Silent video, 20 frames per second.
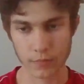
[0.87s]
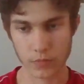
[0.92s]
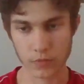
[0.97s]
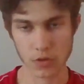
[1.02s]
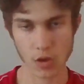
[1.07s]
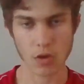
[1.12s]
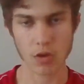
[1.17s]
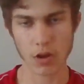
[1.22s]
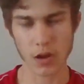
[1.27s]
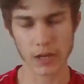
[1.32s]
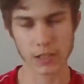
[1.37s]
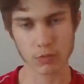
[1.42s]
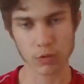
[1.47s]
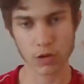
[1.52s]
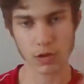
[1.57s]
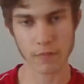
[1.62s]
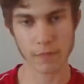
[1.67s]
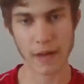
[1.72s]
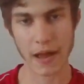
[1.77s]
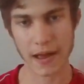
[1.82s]
Yo guys,
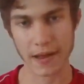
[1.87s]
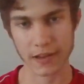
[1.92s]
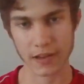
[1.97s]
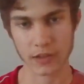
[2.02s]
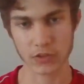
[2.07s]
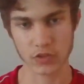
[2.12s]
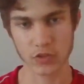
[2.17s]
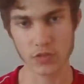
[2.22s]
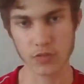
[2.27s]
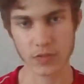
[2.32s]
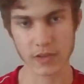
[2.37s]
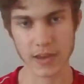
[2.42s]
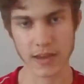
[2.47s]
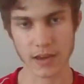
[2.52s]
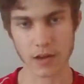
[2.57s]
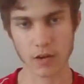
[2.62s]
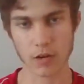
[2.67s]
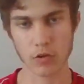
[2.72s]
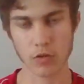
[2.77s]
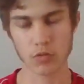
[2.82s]
welcome back to King
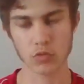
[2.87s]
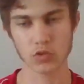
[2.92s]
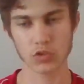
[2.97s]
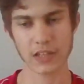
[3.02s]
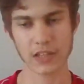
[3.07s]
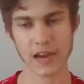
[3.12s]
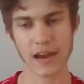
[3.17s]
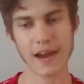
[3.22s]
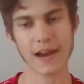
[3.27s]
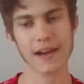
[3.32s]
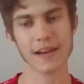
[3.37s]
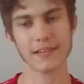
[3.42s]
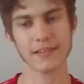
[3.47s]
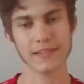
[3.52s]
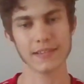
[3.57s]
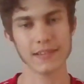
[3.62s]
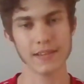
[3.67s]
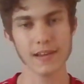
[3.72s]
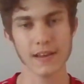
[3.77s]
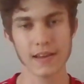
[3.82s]
Ols.
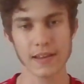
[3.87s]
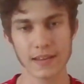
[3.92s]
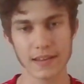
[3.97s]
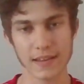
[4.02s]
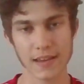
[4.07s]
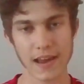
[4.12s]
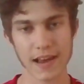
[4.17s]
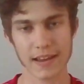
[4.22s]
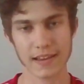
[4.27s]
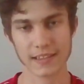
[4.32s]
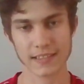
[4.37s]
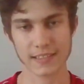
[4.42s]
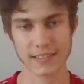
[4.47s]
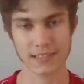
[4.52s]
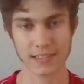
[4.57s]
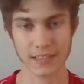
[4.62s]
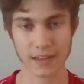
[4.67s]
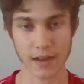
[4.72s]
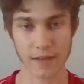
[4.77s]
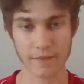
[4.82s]
and
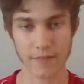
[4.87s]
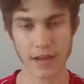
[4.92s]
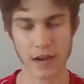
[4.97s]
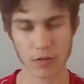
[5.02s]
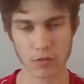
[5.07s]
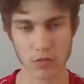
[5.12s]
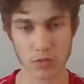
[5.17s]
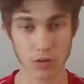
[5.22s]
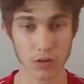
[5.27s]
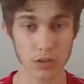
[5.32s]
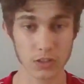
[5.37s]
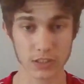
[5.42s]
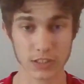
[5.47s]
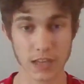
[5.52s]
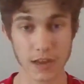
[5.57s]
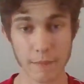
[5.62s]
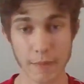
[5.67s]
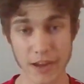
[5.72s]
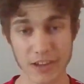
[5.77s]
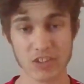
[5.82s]
yes, I've now got
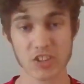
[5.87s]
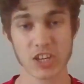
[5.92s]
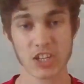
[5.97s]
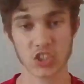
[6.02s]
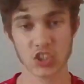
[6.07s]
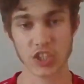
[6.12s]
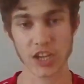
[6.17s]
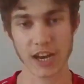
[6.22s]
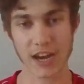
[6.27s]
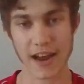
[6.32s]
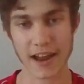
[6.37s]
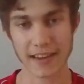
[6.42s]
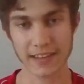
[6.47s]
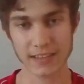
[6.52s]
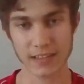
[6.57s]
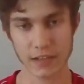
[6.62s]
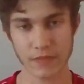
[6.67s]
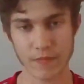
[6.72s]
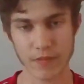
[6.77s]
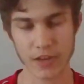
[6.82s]
a Manchester
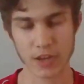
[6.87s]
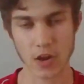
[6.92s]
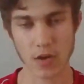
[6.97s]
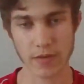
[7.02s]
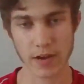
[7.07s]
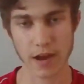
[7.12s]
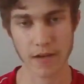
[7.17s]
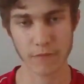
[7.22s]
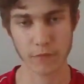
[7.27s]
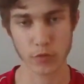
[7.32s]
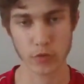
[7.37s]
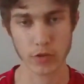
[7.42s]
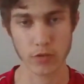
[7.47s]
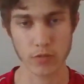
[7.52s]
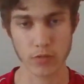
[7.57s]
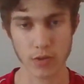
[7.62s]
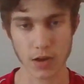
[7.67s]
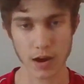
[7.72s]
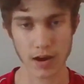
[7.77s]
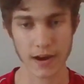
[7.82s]
United video now for
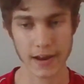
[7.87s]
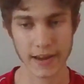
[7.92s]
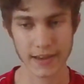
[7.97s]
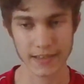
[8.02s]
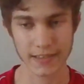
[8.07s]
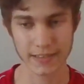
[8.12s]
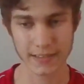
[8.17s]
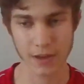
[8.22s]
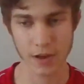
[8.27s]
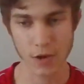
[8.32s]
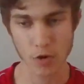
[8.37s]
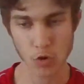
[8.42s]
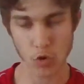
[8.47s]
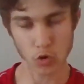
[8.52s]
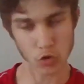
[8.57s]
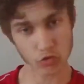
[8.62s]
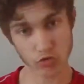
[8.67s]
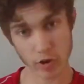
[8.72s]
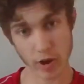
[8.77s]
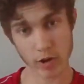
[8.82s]
you guys.
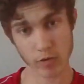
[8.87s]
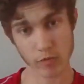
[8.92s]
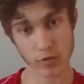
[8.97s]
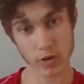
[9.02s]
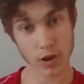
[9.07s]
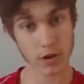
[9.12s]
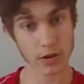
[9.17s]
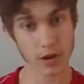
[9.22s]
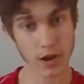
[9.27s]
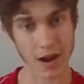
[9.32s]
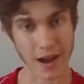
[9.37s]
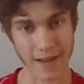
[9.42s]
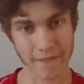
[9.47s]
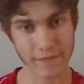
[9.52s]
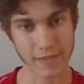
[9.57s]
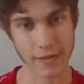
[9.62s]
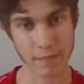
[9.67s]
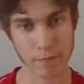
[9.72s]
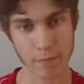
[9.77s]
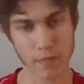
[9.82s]
Andre Onana, I
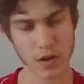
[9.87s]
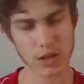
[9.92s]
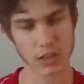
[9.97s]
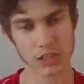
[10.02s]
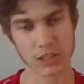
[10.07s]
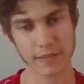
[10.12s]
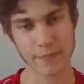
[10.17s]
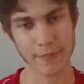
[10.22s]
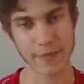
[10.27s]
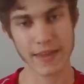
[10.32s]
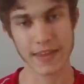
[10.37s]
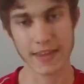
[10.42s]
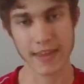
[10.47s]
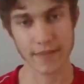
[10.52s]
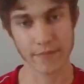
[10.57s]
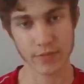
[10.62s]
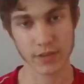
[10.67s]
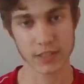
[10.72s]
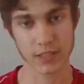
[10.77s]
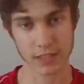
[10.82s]
think, must be
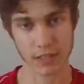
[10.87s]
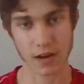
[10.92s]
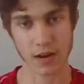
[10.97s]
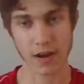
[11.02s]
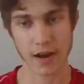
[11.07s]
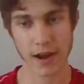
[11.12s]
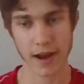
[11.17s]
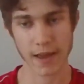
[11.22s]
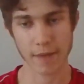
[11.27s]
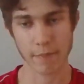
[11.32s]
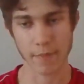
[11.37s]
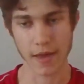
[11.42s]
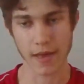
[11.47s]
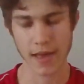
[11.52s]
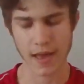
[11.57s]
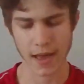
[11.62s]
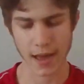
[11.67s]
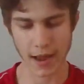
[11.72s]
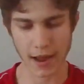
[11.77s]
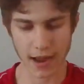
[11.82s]
given time.
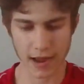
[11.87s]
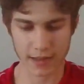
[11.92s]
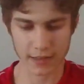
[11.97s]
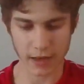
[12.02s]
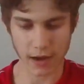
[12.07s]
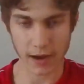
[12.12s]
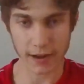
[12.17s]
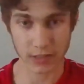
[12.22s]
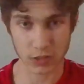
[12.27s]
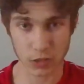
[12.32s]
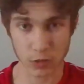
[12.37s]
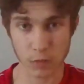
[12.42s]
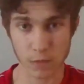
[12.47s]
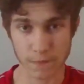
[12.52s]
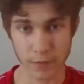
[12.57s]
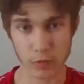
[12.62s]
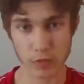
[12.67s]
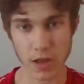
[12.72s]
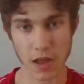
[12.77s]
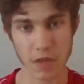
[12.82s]
And I do
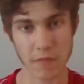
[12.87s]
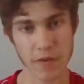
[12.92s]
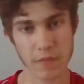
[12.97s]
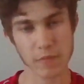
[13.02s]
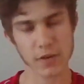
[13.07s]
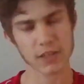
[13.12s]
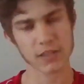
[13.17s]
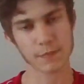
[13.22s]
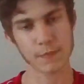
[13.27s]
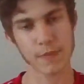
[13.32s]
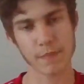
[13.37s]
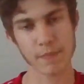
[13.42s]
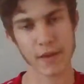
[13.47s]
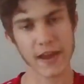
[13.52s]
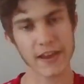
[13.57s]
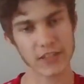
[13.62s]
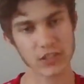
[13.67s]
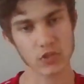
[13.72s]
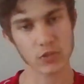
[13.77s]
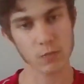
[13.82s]
feel like we must be
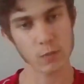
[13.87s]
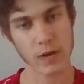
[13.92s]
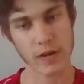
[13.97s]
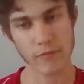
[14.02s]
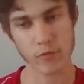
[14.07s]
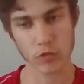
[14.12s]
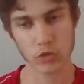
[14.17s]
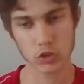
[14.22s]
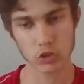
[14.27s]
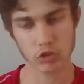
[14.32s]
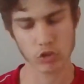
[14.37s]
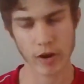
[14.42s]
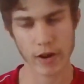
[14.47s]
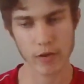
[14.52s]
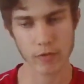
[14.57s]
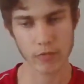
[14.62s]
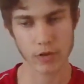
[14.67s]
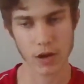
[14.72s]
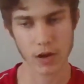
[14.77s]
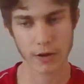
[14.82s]
patient with Andre
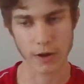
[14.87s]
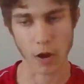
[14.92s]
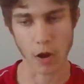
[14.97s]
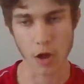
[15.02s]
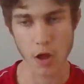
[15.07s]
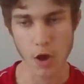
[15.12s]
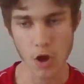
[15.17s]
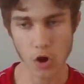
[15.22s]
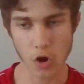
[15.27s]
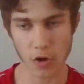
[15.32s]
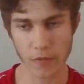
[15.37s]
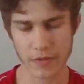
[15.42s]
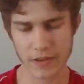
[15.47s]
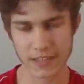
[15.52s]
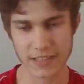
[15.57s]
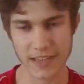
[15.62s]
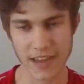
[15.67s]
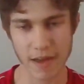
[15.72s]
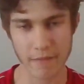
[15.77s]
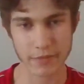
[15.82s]
Onana.
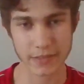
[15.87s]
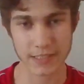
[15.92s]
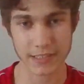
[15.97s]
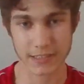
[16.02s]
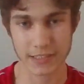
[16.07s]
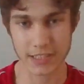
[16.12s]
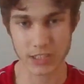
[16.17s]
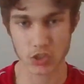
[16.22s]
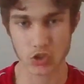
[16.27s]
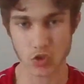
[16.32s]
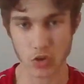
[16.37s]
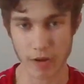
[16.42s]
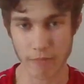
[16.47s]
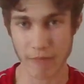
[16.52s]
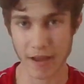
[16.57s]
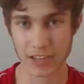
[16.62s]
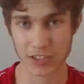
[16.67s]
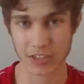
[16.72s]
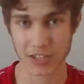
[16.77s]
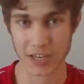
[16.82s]
Obviously, ever since he's joined
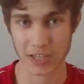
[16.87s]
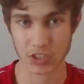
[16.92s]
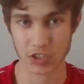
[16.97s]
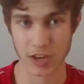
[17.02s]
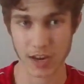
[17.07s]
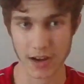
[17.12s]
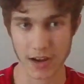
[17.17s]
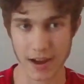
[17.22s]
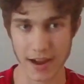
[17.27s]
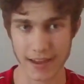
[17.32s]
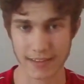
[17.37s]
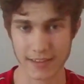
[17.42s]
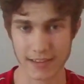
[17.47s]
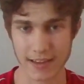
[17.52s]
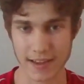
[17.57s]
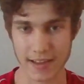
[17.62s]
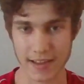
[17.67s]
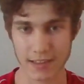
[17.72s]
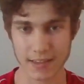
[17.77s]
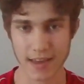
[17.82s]
Manchester
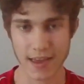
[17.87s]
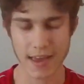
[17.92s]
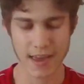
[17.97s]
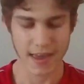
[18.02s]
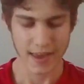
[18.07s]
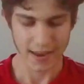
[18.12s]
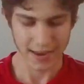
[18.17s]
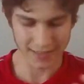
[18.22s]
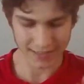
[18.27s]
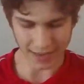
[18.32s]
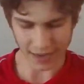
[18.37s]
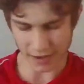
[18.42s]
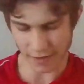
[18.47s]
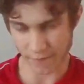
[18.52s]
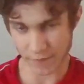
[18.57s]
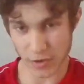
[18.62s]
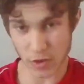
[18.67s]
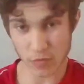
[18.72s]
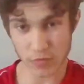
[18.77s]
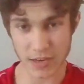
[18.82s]
United, he's had a
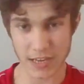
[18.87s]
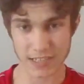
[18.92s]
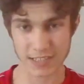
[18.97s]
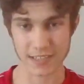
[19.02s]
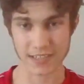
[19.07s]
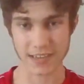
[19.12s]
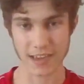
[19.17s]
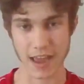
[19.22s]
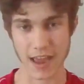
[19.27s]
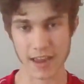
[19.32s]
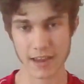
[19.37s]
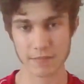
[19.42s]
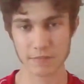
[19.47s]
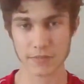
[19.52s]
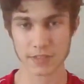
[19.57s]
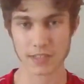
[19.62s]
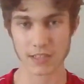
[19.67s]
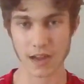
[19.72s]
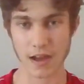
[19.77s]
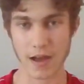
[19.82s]
few decent
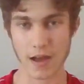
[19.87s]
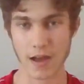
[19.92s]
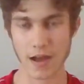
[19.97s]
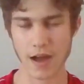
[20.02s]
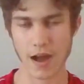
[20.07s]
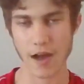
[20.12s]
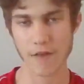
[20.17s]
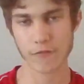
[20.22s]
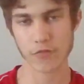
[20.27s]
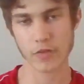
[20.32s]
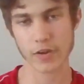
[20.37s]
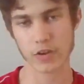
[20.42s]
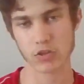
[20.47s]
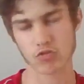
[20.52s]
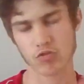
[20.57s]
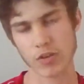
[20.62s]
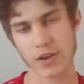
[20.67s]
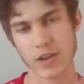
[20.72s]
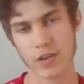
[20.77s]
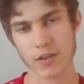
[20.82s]
games. Uh, I thought he was
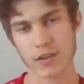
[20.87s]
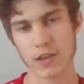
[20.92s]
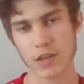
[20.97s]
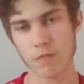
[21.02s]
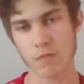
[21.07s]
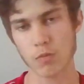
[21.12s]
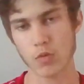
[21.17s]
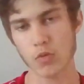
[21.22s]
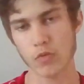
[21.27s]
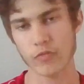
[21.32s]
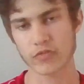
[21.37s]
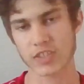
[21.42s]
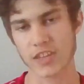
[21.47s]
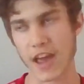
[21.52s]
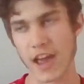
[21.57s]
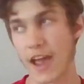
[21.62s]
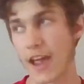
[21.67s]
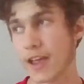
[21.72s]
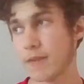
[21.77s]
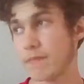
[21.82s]
really good in the Wolves
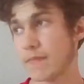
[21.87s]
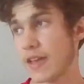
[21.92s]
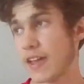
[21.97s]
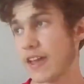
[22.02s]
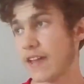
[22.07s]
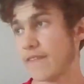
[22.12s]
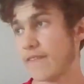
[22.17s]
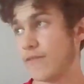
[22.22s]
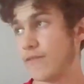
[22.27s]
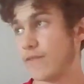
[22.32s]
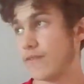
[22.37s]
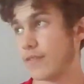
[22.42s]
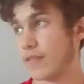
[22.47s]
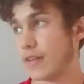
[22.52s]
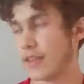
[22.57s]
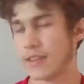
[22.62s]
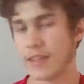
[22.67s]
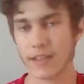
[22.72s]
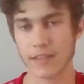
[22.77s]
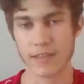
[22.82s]
game, if
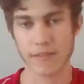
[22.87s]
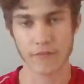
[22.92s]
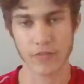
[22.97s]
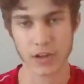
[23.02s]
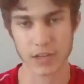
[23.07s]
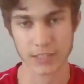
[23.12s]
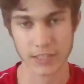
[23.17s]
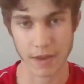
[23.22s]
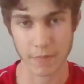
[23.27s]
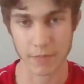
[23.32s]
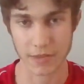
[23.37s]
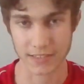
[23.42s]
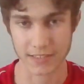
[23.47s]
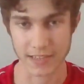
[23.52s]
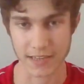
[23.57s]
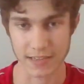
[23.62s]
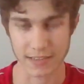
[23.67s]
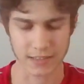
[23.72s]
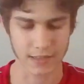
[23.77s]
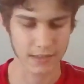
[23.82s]
in, in the first game of the
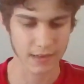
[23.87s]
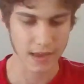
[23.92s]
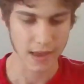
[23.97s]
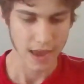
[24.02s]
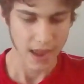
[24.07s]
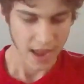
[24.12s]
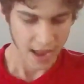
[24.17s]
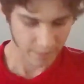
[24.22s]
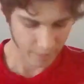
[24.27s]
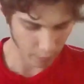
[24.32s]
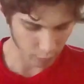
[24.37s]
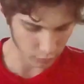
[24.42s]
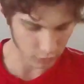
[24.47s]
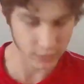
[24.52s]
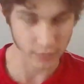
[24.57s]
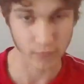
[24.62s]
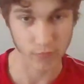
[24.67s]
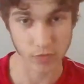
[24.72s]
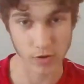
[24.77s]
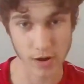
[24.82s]
season. If it
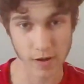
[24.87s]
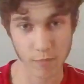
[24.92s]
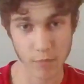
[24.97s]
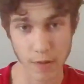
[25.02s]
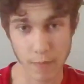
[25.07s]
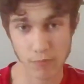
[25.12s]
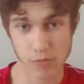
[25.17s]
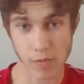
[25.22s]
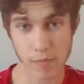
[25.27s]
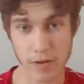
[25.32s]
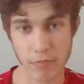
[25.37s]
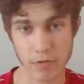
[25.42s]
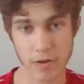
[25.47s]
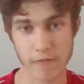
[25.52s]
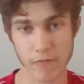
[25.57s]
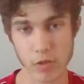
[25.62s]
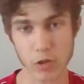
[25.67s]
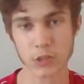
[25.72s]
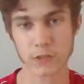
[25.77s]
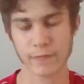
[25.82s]
wasn't for him, we probably would
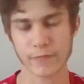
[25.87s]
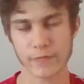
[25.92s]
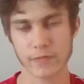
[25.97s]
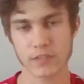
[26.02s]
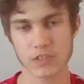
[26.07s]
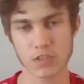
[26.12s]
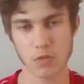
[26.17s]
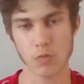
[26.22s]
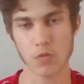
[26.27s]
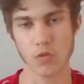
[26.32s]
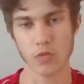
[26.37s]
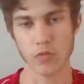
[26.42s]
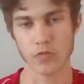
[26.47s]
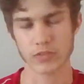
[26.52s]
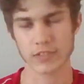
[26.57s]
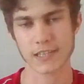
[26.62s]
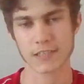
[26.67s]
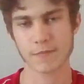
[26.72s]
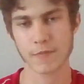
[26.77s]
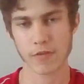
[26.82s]
have lost to Wolves,
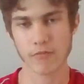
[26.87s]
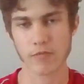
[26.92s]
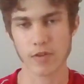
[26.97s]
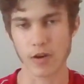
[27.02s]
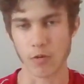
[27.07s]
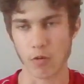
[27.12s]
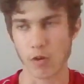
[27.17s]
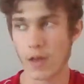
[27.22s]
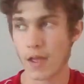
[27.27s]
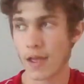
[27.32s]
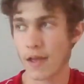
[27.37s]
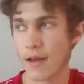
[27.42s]
let's be real.